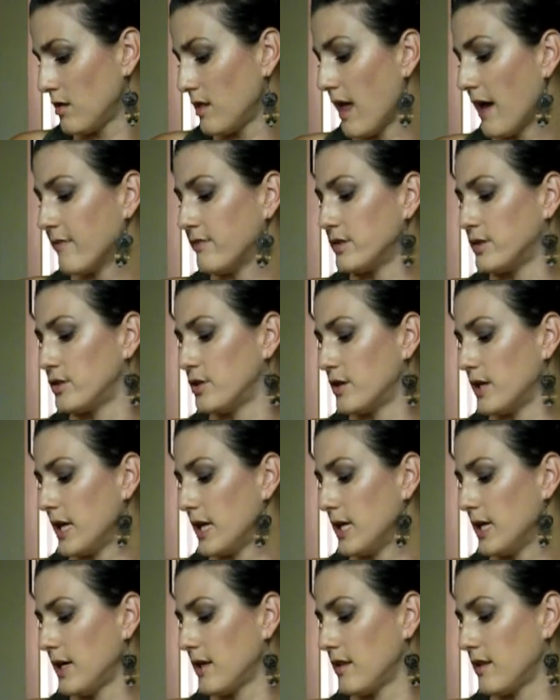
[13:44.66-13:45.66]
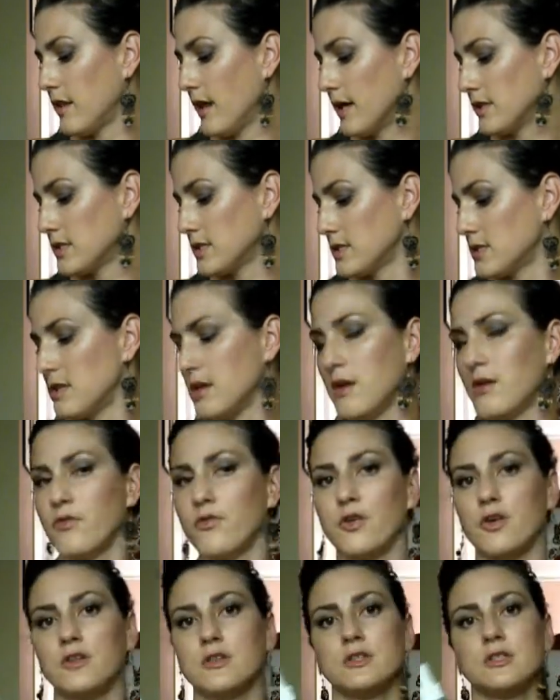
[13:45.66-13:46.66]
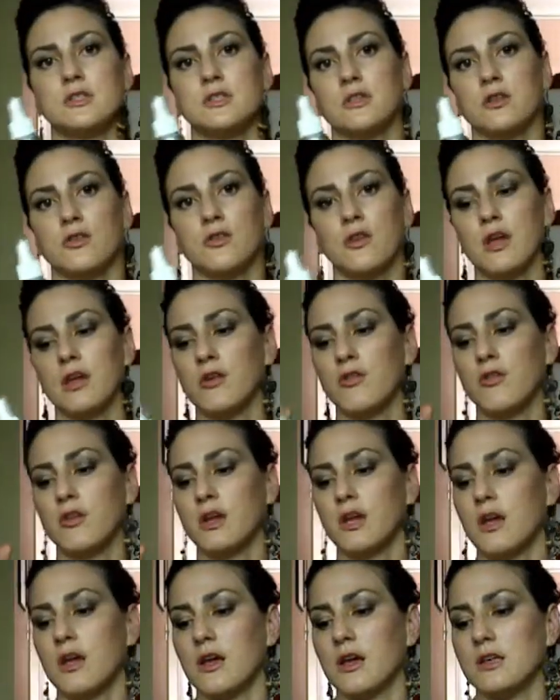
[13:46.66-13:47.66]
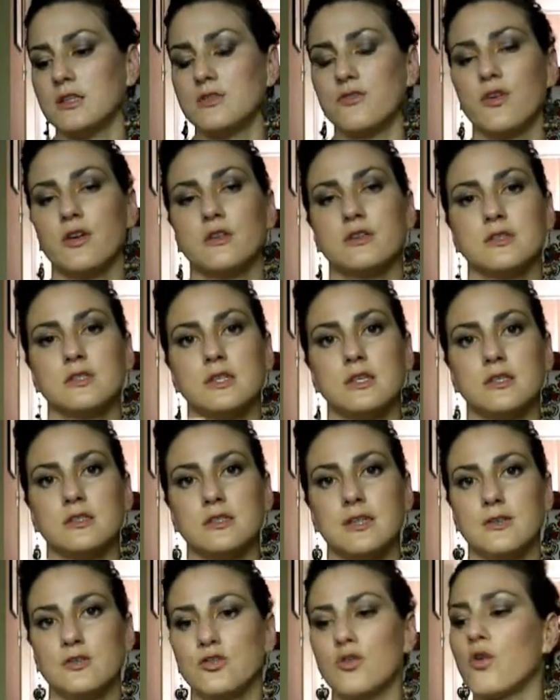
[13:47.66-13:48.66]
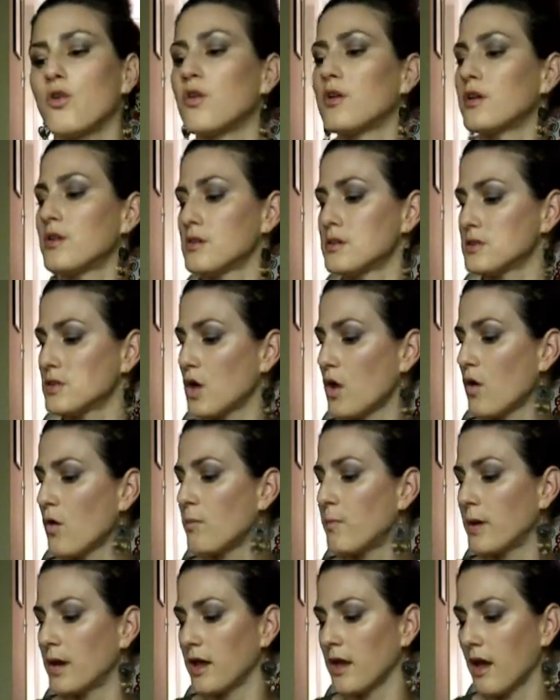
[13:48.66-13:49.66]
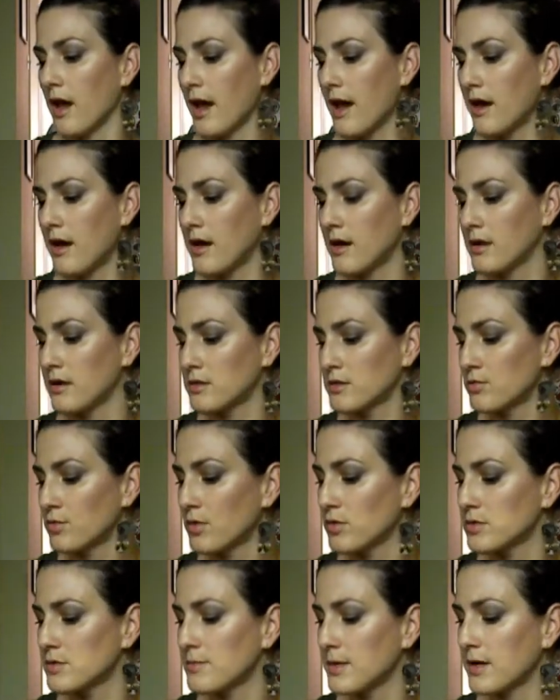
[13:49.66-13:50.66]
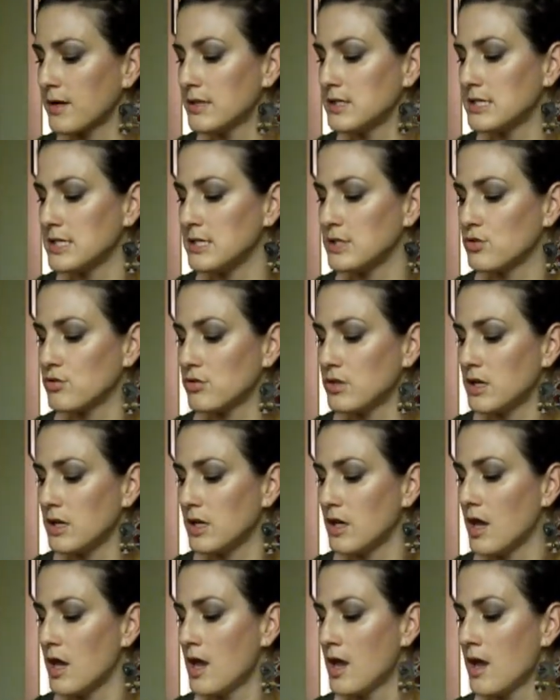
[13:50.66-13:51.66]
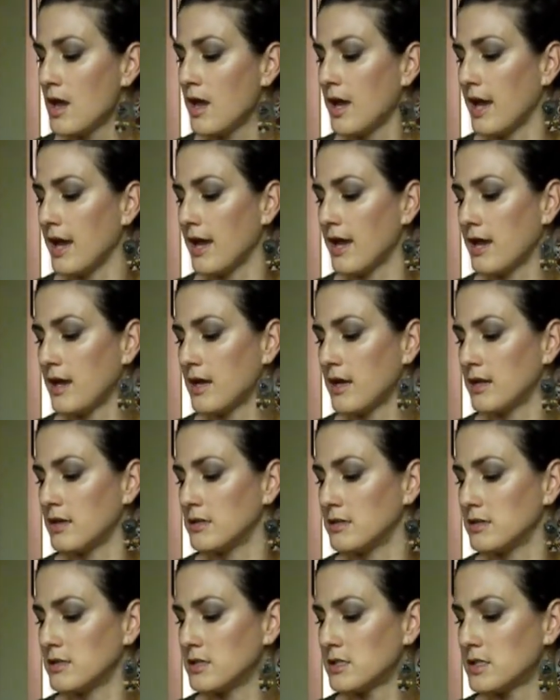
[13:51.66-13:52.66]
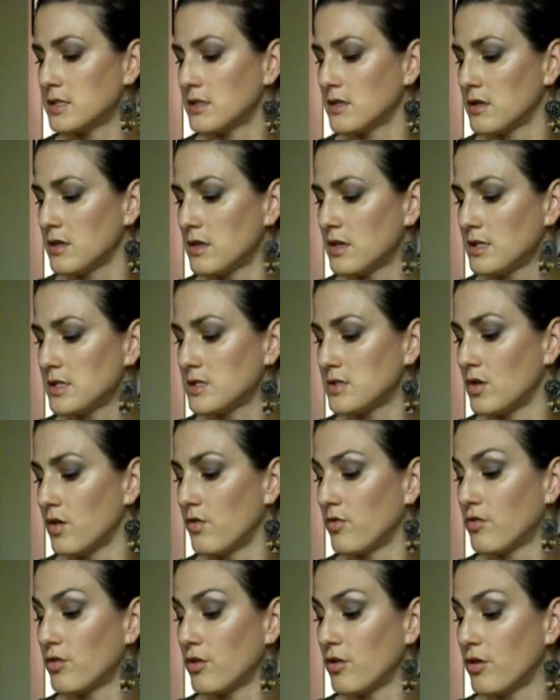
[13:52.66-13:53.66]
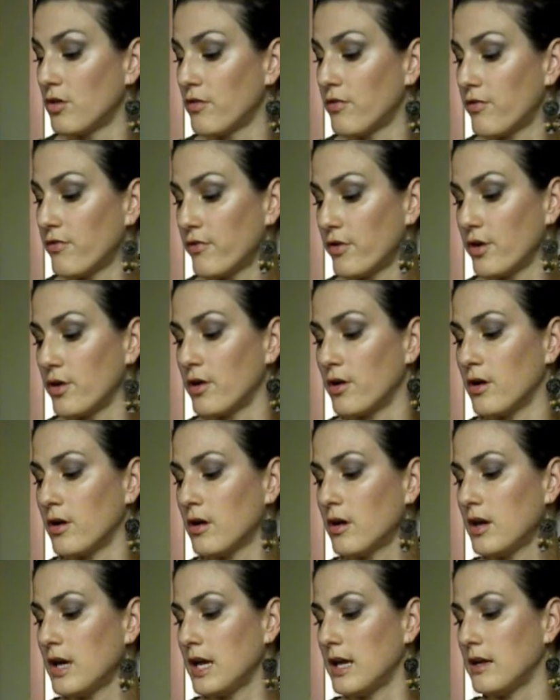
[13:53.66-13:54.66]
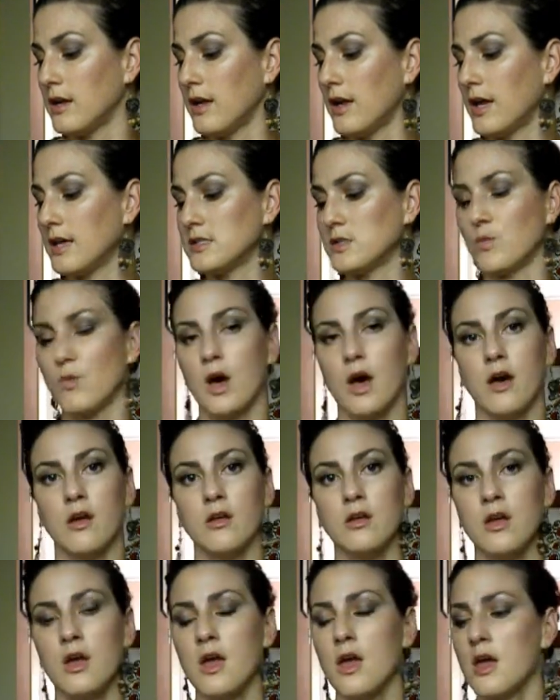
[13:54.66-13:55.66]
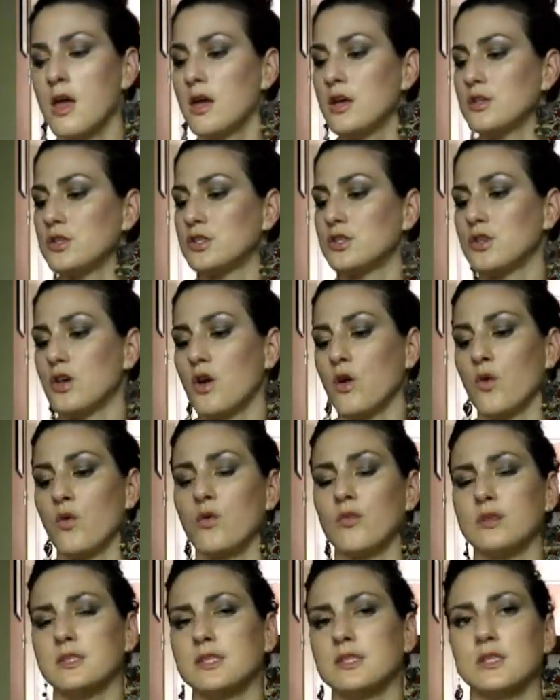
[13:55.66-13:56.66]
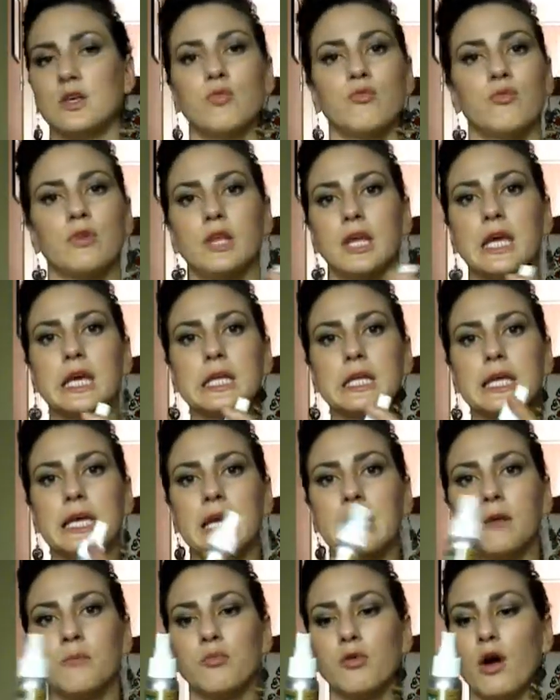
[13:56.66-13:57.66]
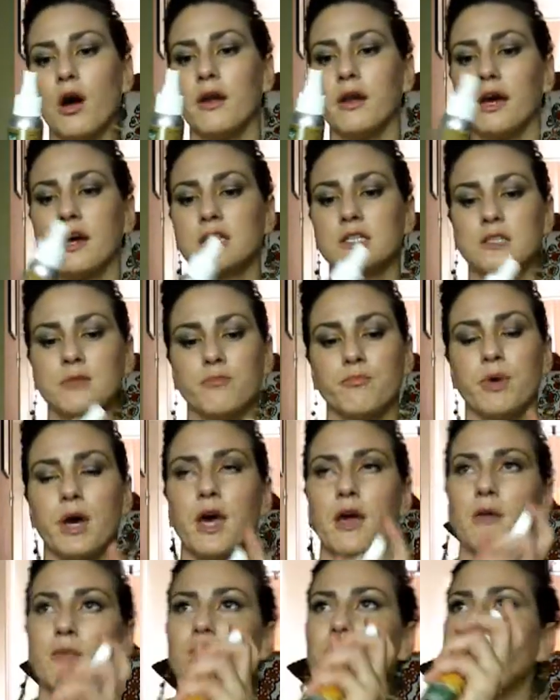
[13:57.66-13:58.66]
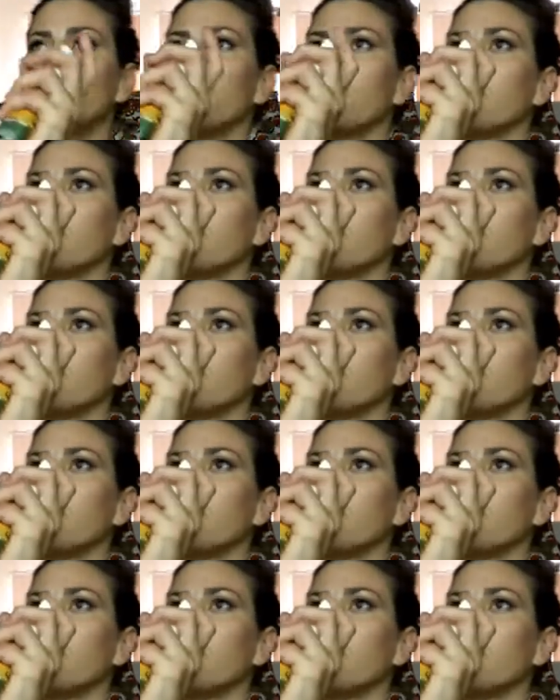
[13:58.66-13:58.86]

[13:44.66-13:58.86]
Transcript: lavender in it. That's the first ingredient as far as the essential oils go, but it has rosemary, tea tree, and silver fir in it as well. So this is a really clean product, but